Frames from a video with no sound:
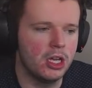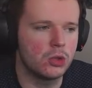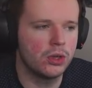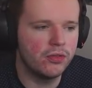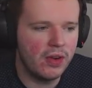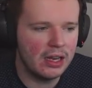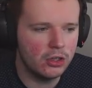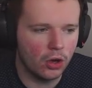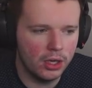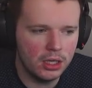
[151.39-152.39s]
Well, if Van
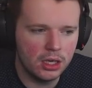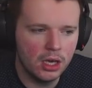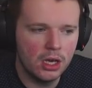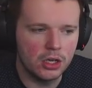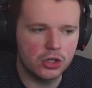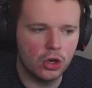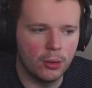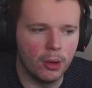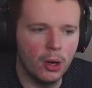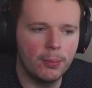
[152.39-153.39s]
Dijk has come
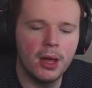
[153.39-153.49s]
up,